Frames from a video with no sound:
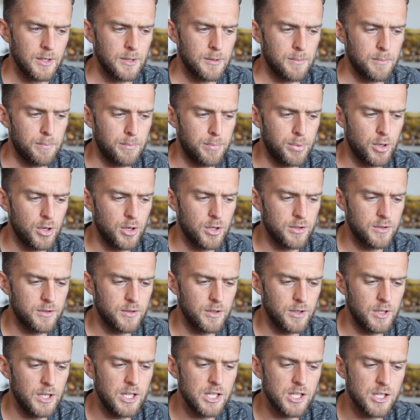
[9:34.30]
but
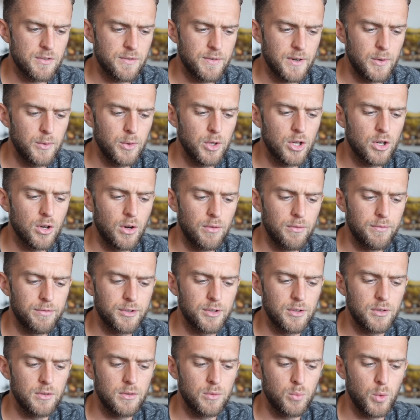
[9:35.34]
he is very
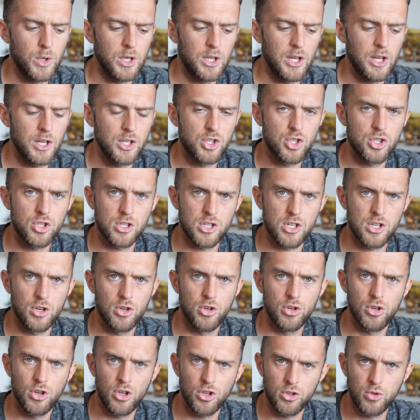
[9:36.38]
confident with his
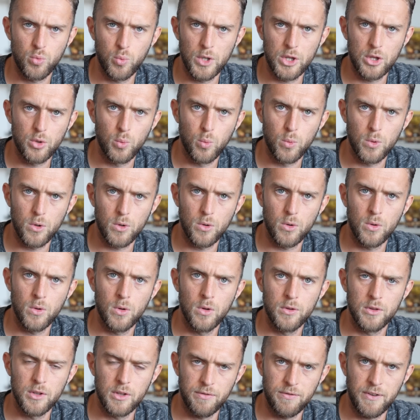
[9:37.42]
not with the
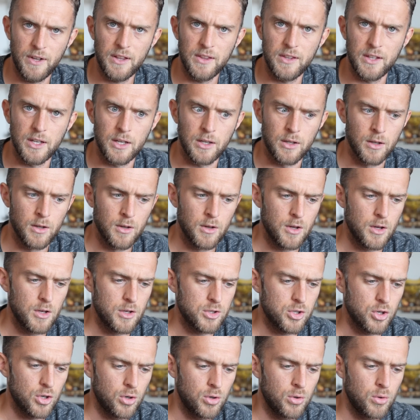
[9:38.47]
wall defending.
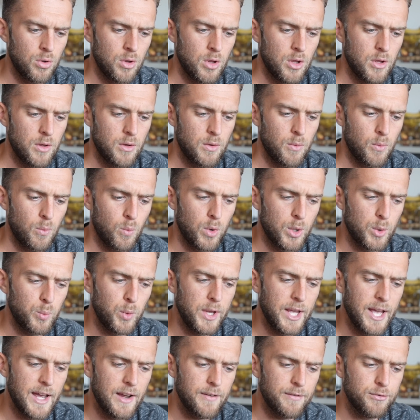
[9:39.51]
So what
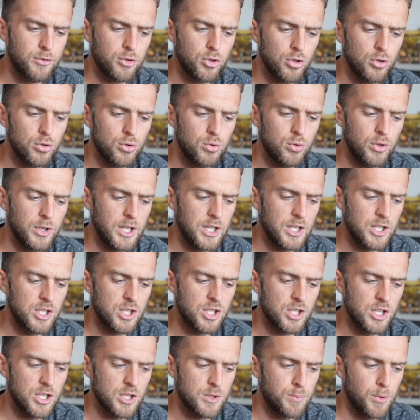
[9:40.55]
we have to do is
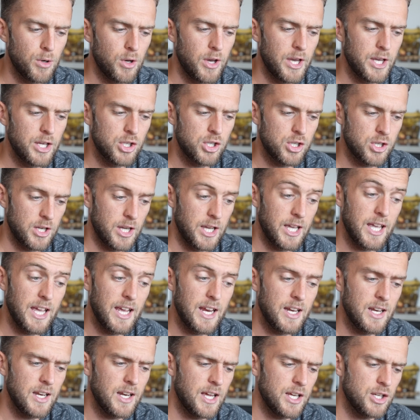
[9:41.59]
this ball has
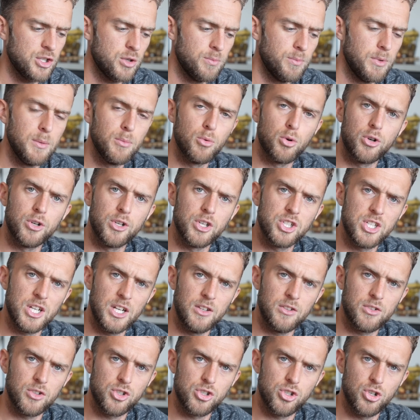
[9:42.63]
to be more in the
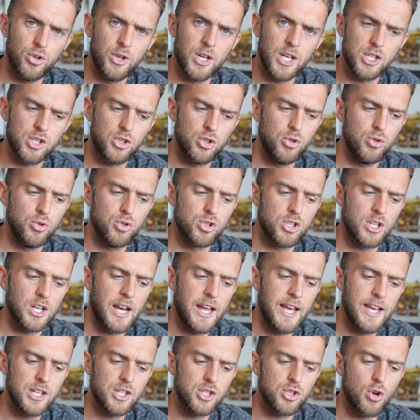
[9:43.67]
center, so he has to use the
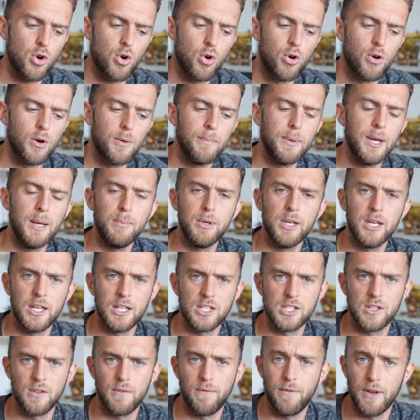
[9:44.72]
glass, or maybe
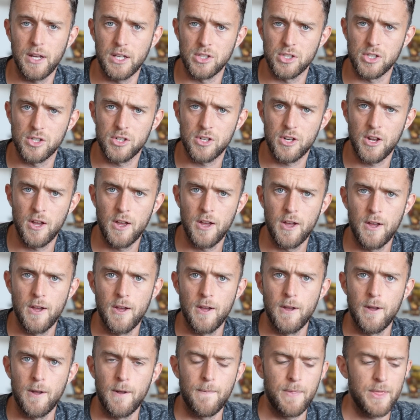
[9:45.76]
against the fence
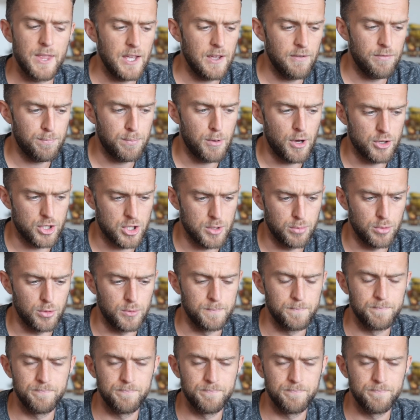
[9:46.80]
if possible,